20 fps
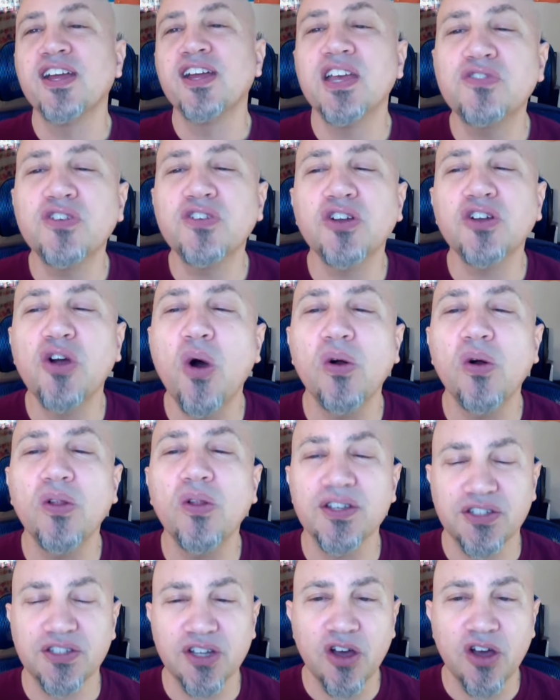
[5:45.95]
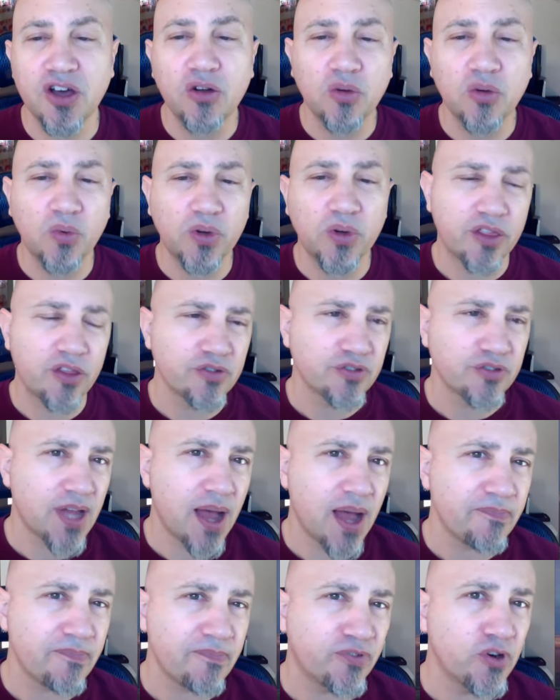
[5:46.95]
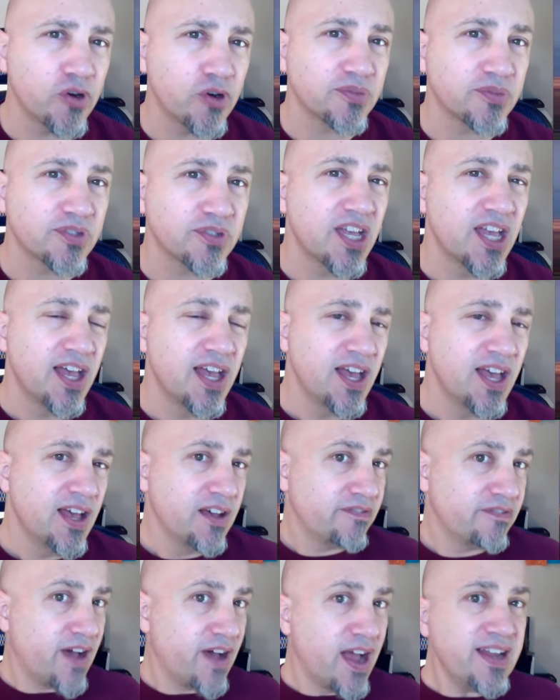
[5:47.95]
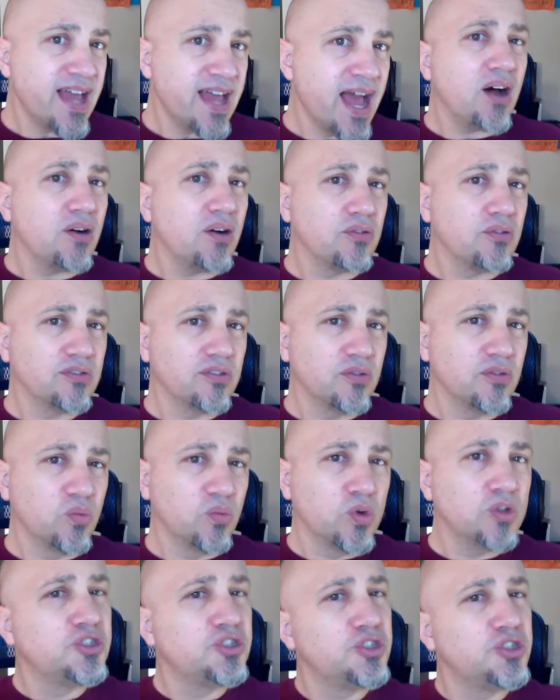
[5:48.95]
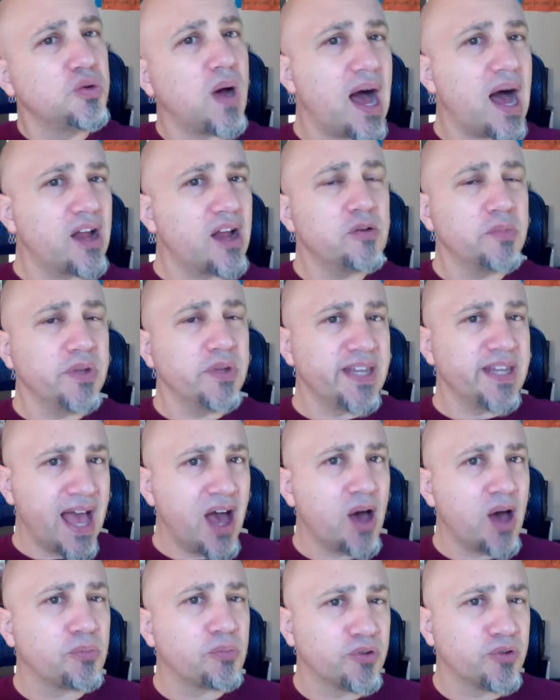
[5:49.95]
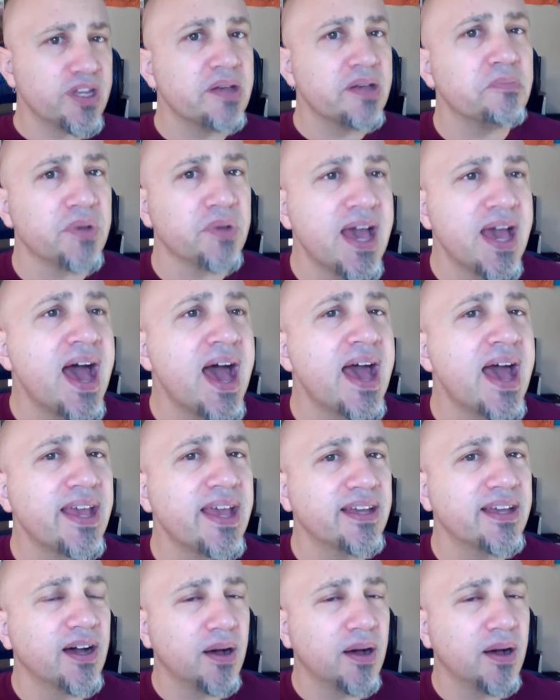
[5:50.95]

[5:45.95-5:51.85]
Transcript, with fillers: If your goal is to go to one of those top firms, find out would you hire me now pre MBA?